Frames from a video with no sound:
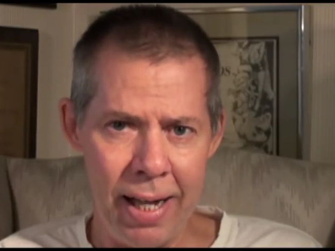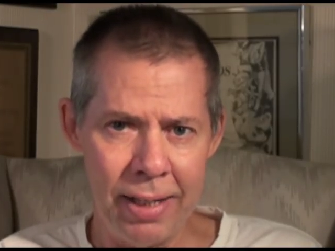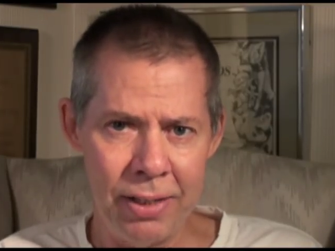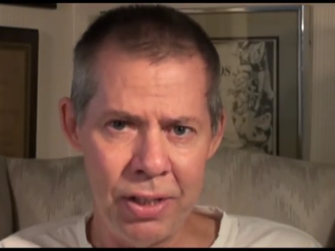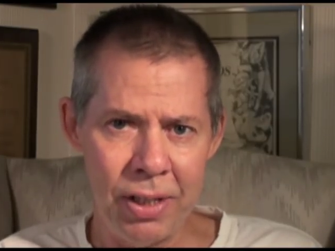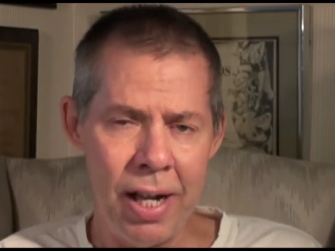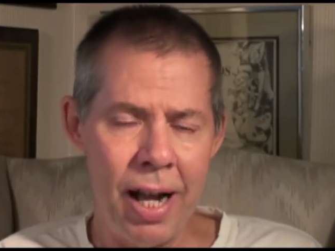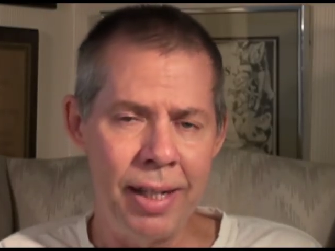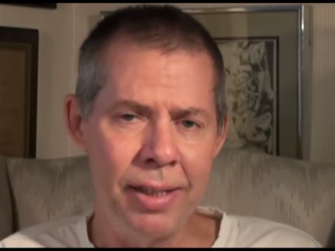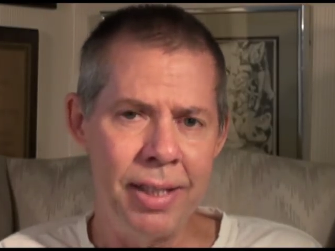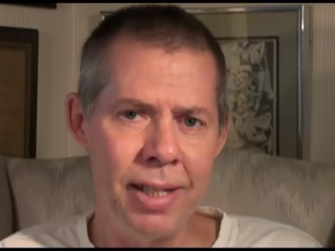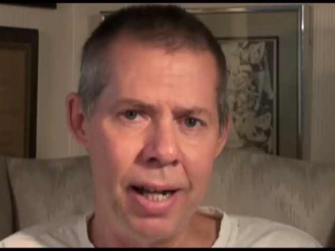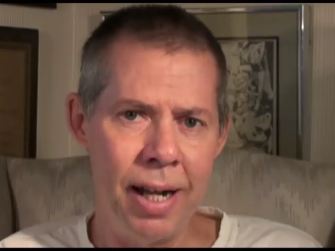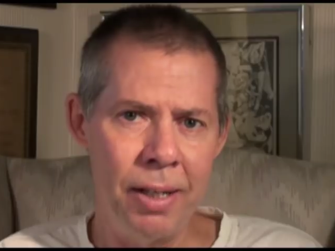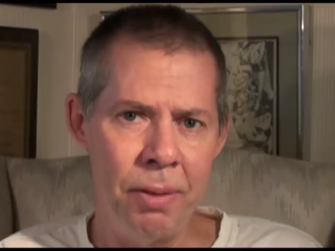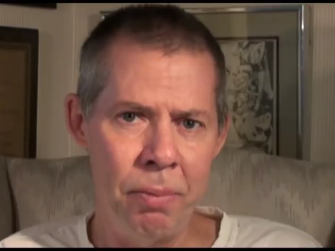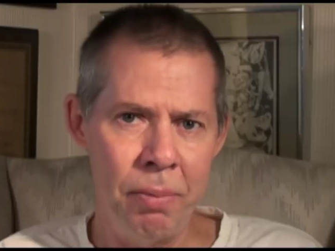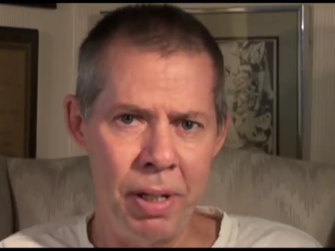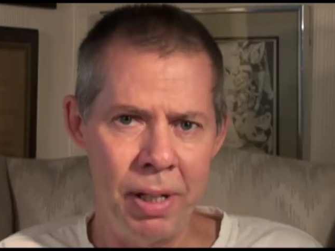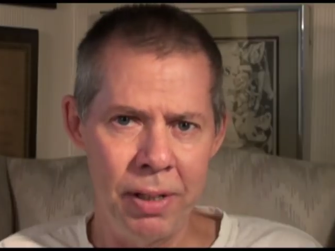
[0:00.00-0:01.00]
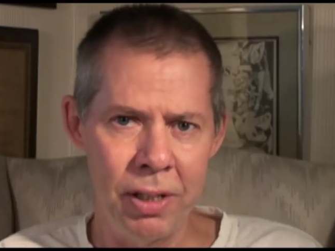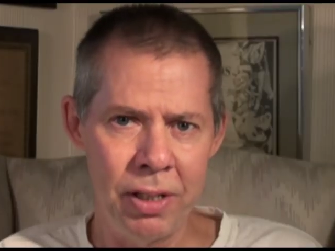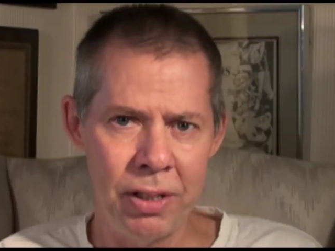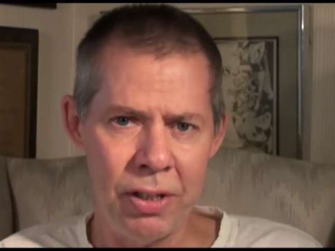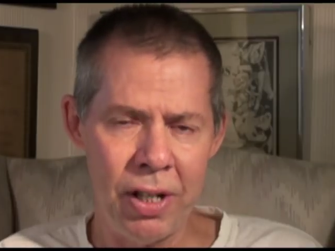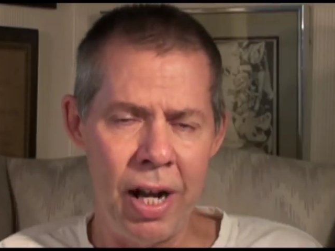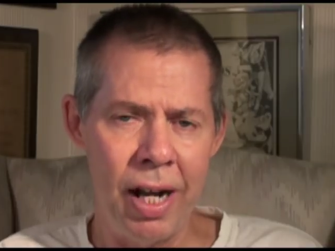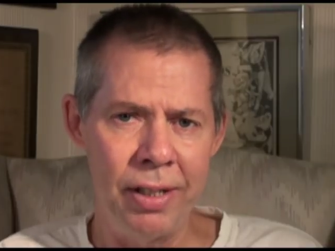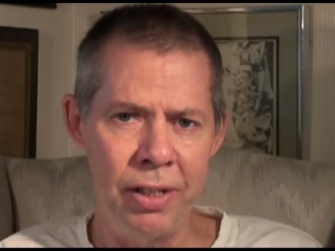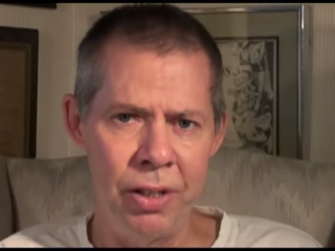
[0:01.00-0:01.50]
Scott
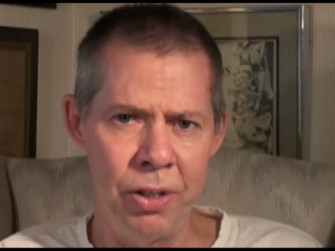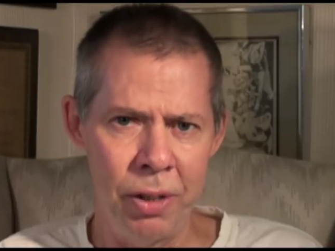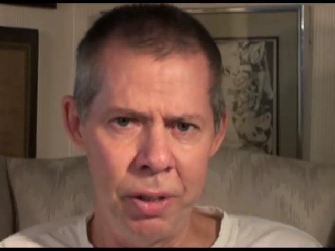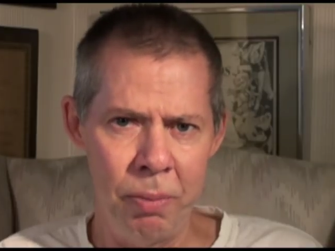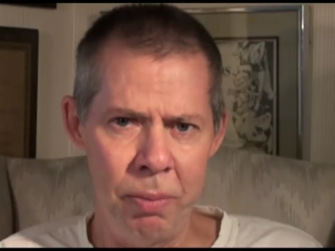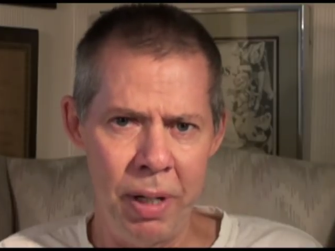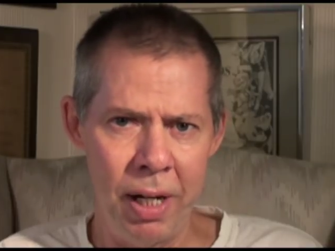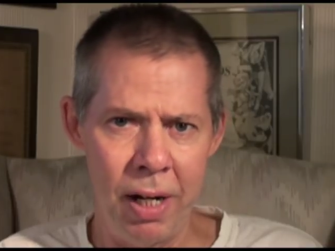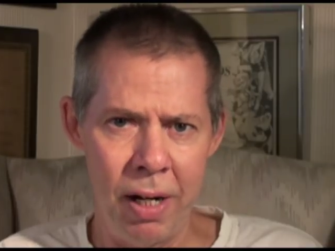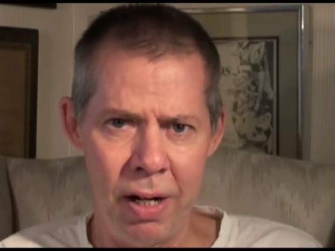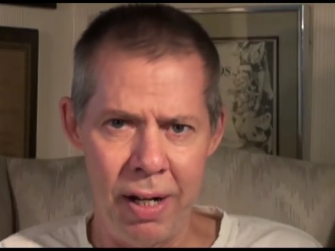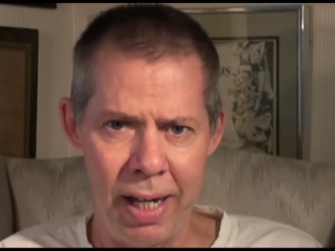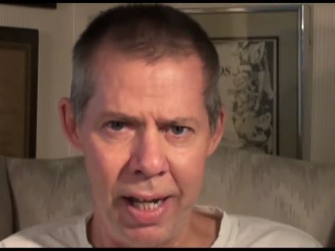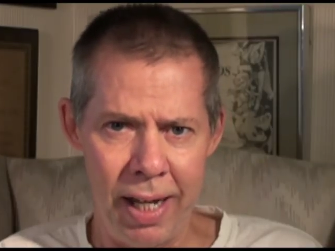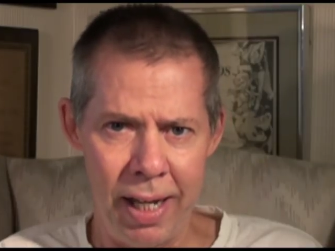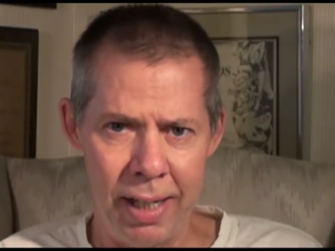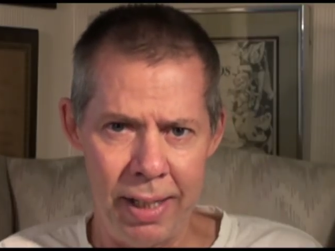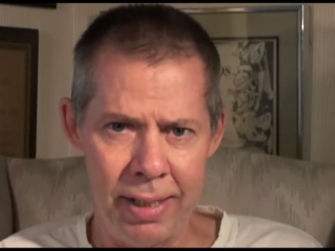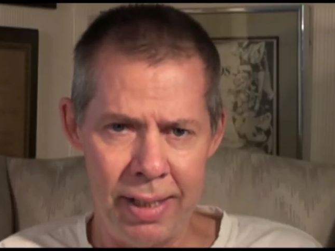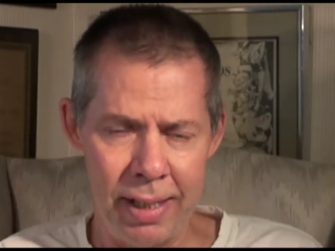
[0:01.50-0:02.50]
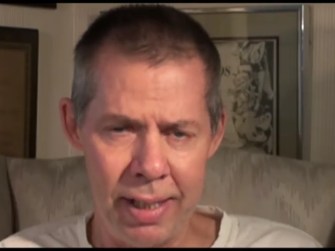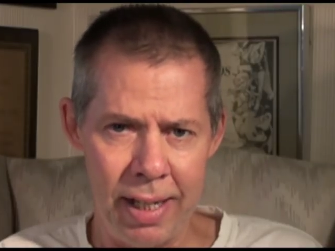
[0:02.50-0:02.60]
Dunbier at